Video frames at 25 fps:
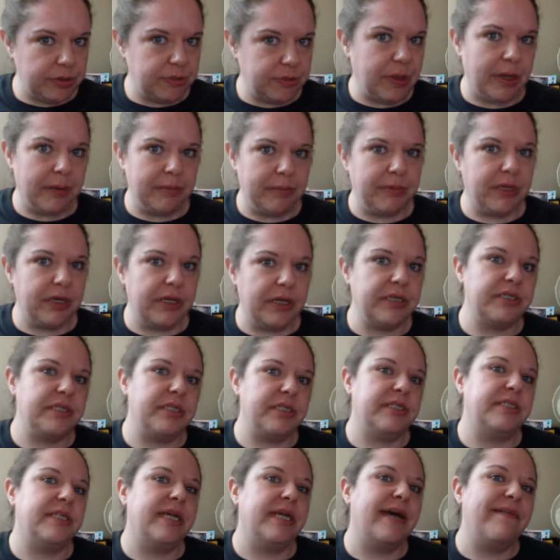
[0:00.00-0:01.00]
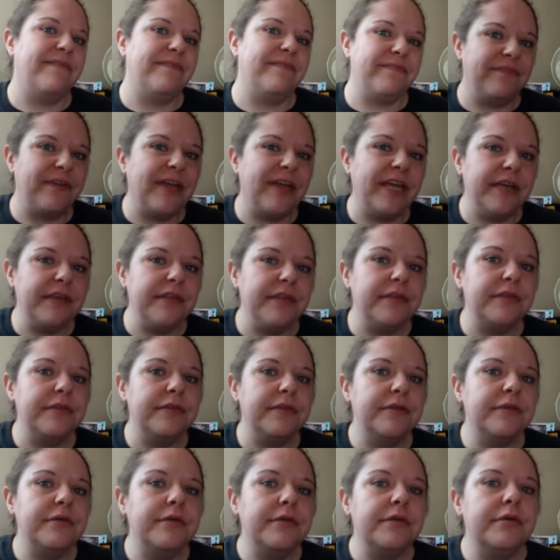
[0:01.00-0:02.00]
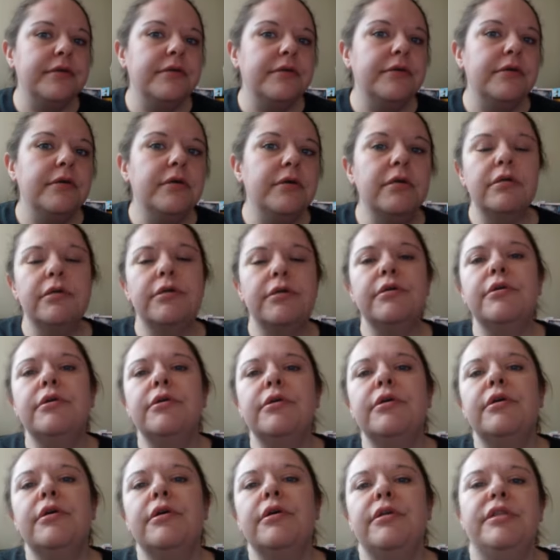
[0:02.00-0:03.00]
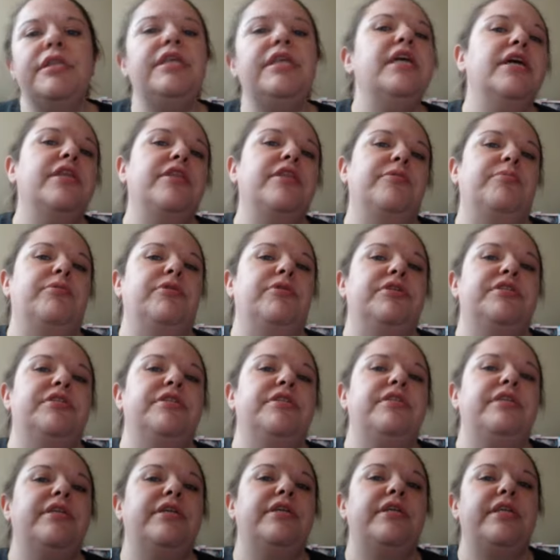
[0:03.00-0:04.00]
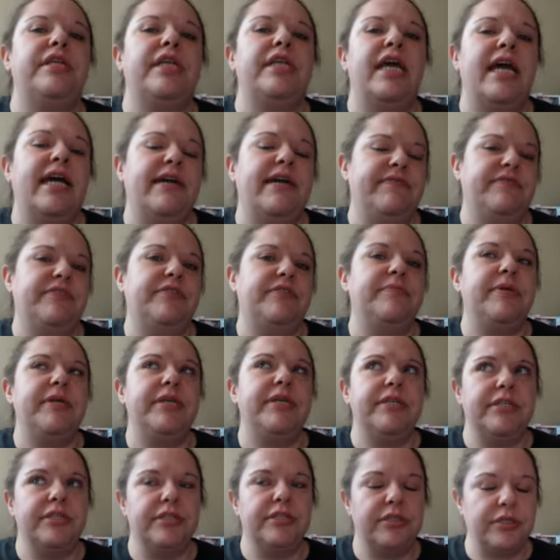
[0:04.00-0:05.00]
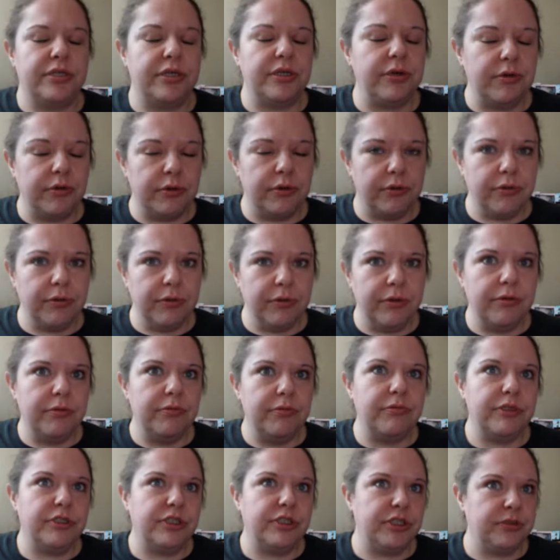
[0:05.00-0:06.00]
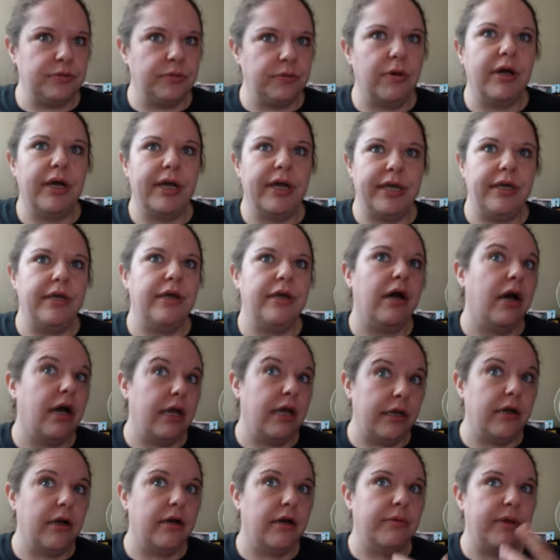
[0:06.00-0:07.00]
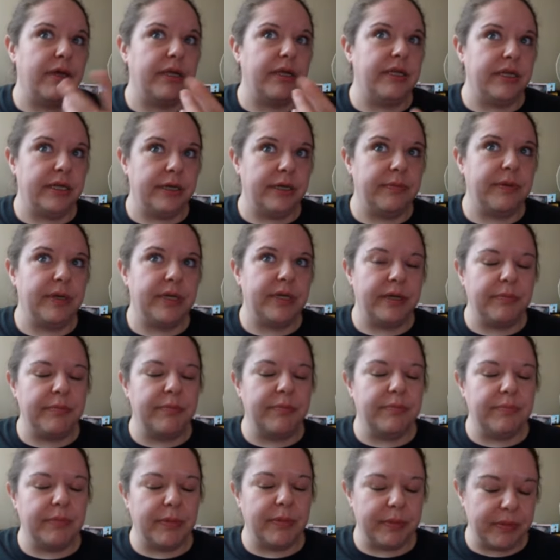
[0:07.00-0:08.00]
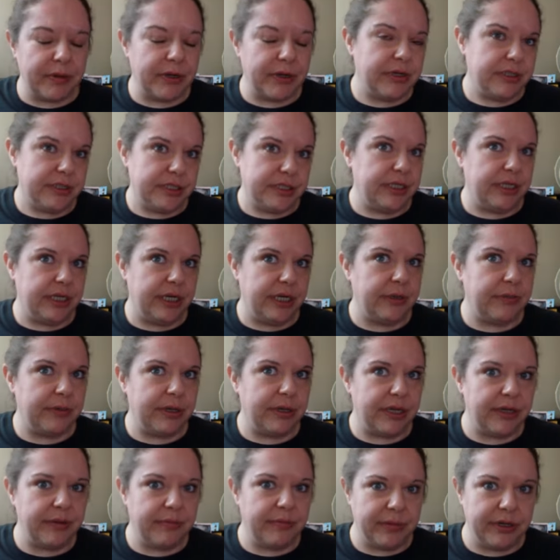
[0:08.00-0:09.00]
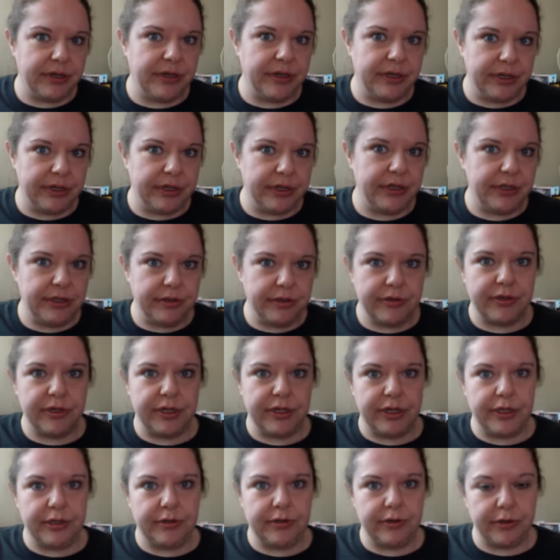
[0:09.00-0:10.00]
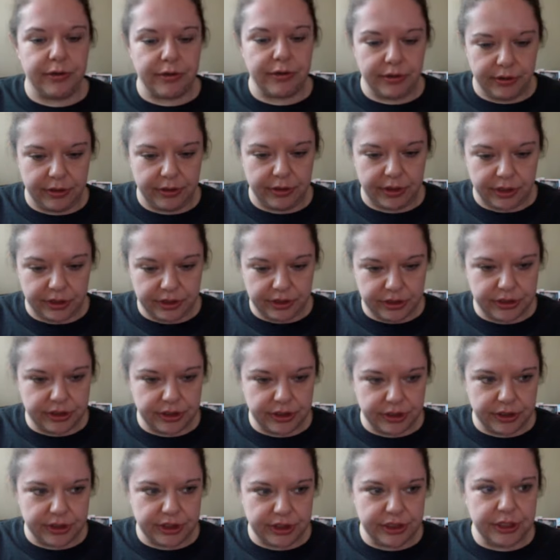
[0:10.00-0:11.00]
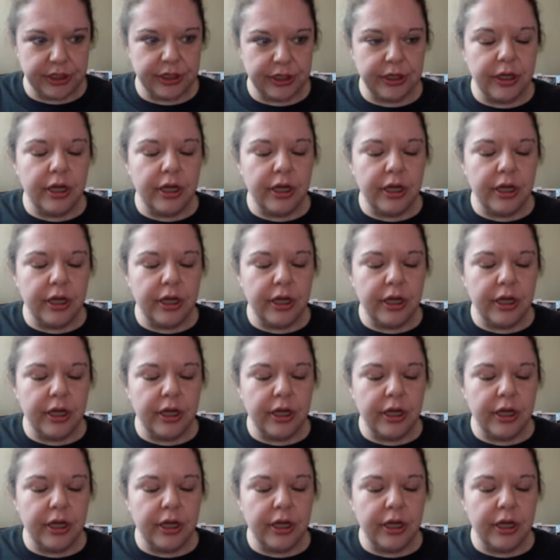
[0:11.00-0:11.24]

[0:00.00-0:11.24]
baptized as that faith, the other person didn't have to be. So, which is why my parents ended up getting married in a Ukrainian Greek Orthodox church,